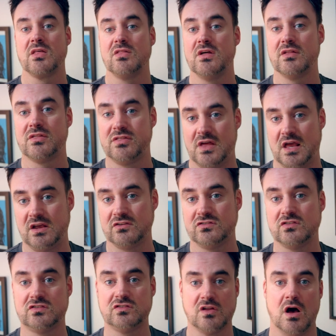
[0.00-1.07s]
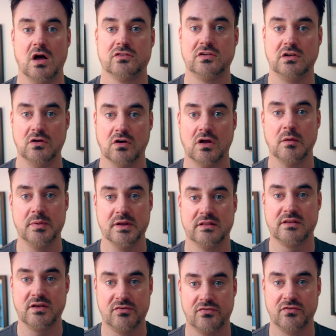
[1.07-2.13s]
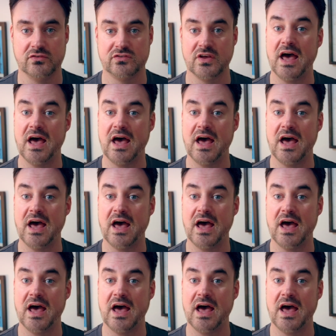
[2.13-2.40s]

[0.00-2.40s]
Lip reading: that things start to look a bit different,